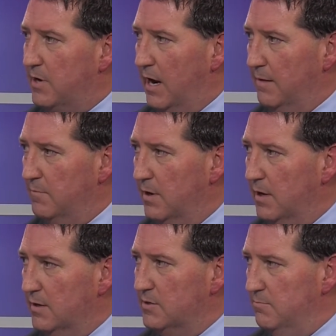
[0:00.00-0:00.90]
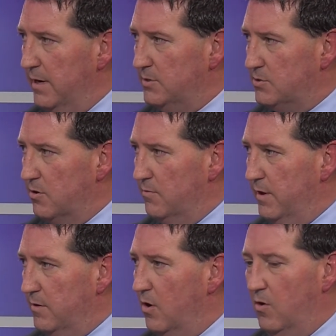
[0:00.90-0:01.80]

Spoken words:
time to make sure that,